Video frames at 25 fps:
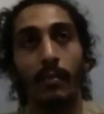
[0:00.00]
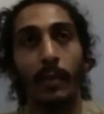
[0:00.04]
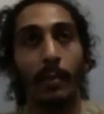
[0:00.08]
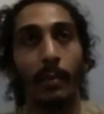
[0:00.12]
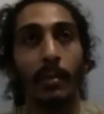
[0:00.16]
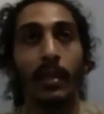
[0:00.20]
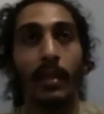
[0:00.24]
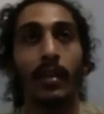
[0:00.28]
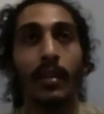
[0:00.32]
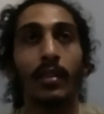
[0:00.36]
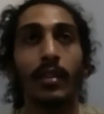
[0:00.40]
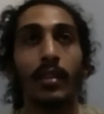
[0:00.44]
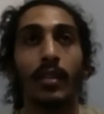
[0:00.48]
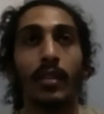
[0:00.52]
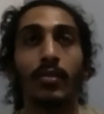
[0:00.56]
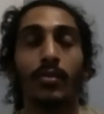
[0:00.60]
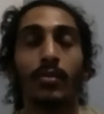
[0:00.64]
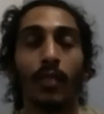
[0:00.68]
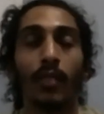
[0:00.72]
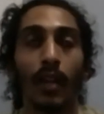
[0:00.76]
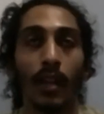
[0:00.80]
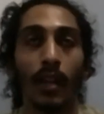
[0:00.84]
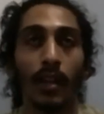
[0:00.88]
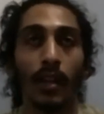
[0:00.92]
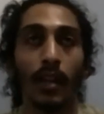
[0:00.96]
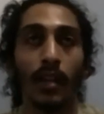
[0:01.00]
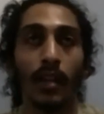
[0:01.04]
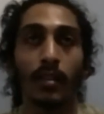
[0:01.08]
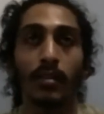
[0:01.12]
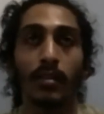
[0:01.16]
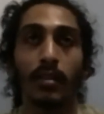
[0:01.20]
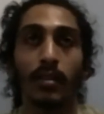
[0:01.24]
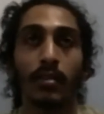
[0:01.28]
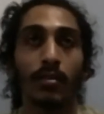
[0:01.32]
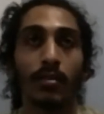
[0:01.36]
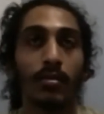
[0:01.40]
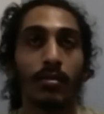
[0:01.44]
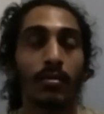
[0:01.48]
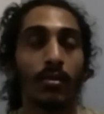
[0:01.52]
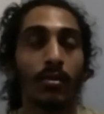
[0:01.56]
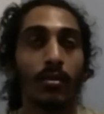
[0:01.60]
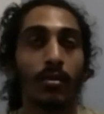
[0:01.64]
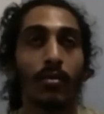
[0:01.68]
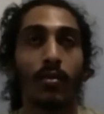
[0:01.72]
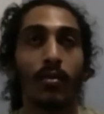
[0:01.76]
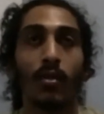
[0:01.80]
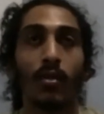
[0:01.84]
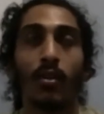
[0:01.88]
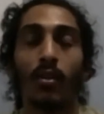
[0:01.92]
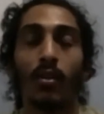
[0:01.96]
but because I have trained that shit
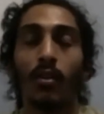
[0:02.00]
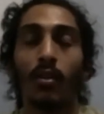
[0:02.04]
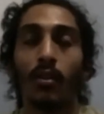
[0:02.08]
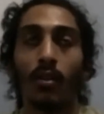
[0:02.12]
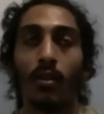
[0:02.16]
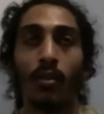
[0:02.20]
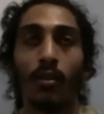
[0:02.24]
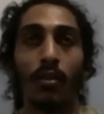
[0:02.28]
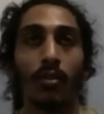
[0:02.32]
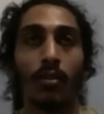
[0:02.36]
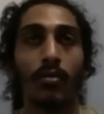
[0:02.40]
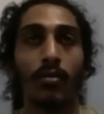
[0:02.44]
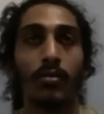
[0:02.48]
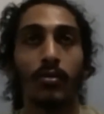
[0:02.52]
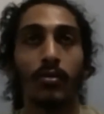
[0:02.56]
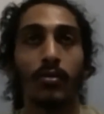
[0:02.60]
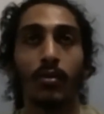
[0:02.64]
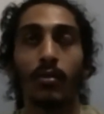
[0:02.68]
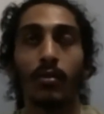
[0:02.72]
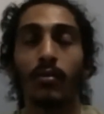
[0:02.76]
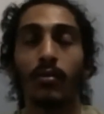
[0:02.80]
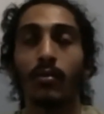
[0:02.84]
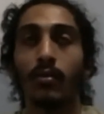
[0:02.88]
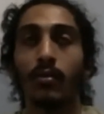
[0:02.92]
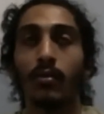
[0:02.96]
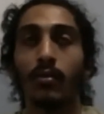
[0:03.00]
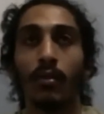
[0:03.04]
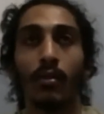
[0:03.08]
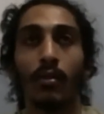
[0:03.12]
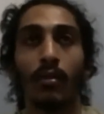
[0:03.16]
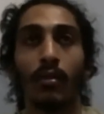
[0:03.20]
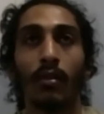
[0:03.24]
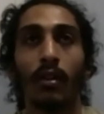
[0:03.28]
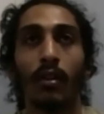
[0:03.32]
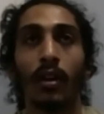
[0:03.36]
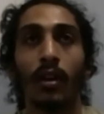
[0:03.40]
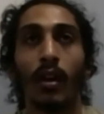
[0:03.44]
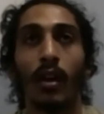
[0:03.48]
so hard, so long.